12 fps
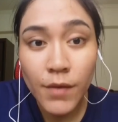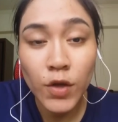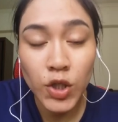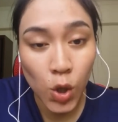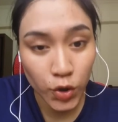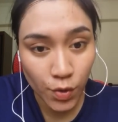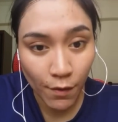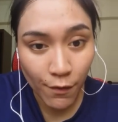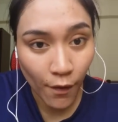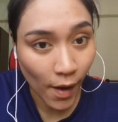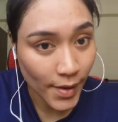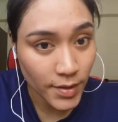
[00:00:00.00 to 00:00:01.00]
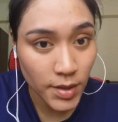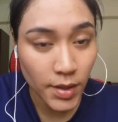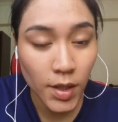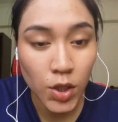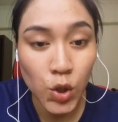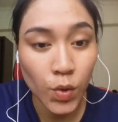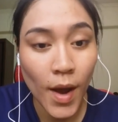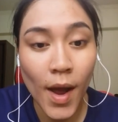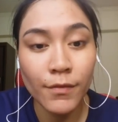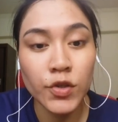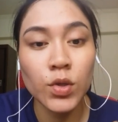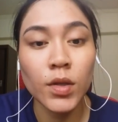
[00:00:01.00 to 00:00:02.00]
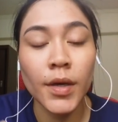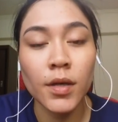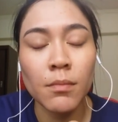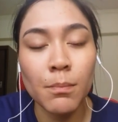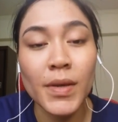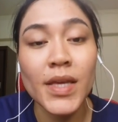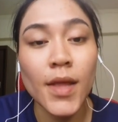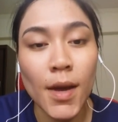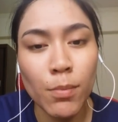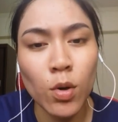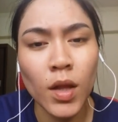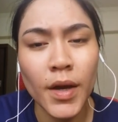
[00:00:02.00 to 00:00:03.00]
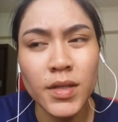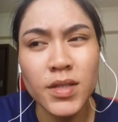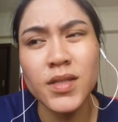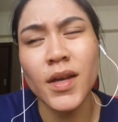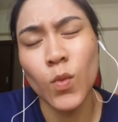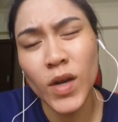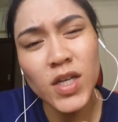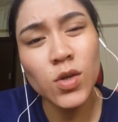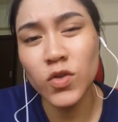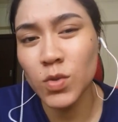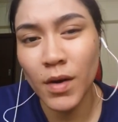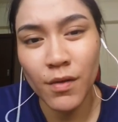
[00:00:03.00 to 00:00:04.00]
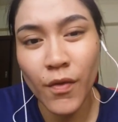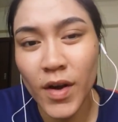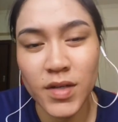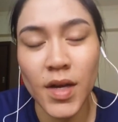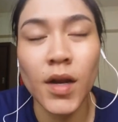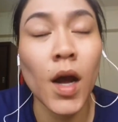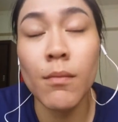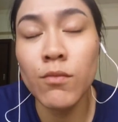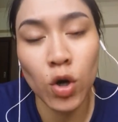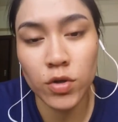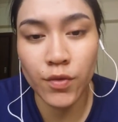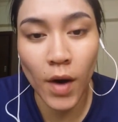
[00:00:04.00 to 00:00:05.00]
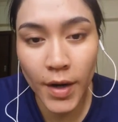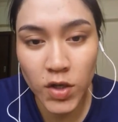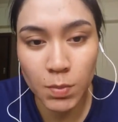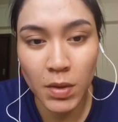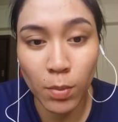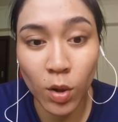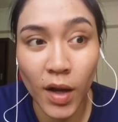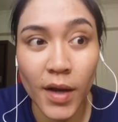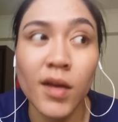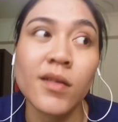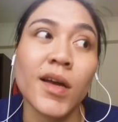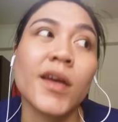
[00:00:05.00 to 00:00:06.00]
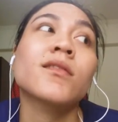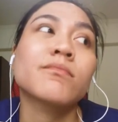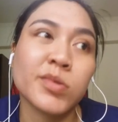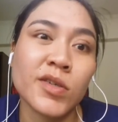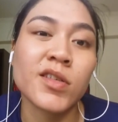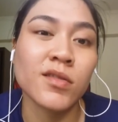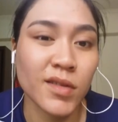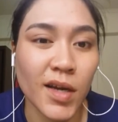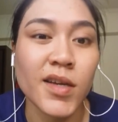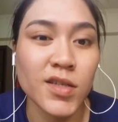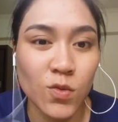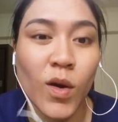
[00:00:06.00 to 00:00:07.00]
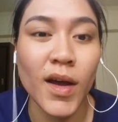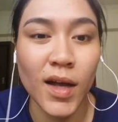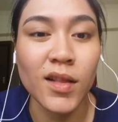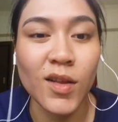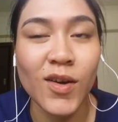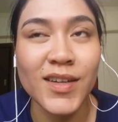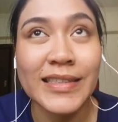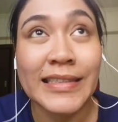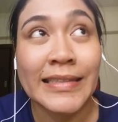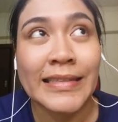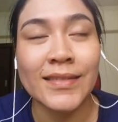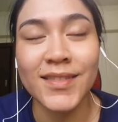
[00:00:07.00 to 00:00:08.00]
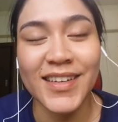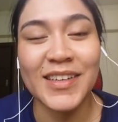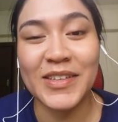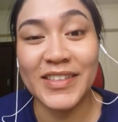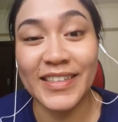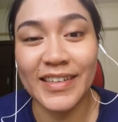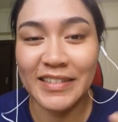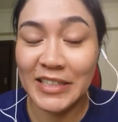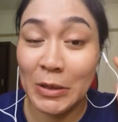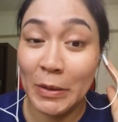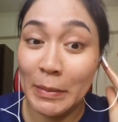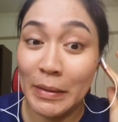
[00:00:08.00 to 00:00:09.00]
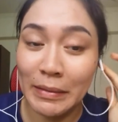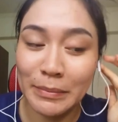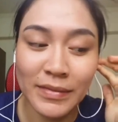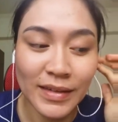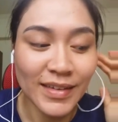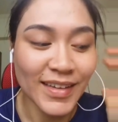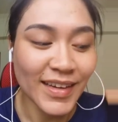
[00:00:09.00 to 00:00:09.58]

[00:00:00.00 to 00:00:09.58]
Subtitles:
if you talk to your friends and you don't have to like be that polite. It's like when I talk to my friends, I'm not trying to be polite, and like personally I swear a lot. Sorry mom.